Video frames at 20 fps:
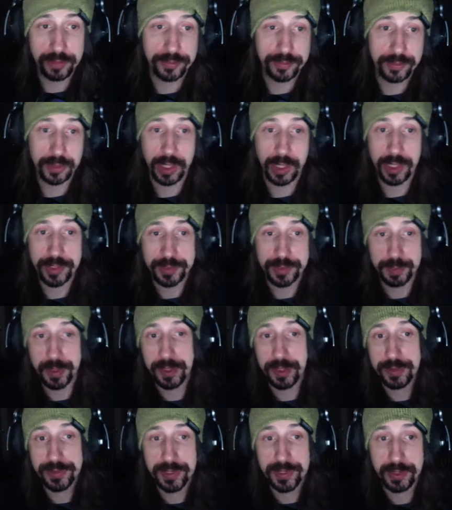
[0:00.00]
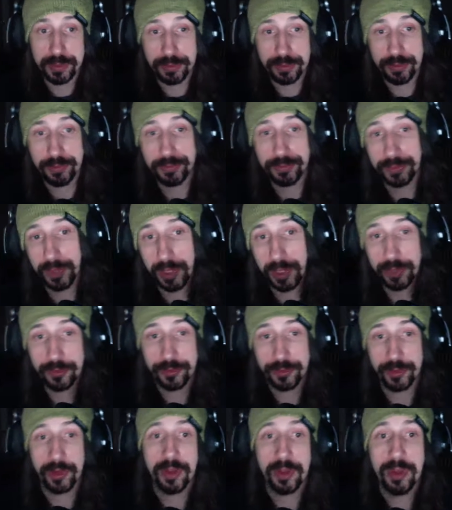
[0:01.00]
of glass piercing through
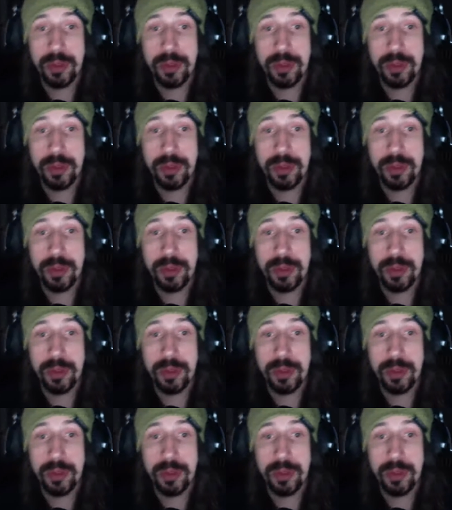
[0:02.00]
flesh.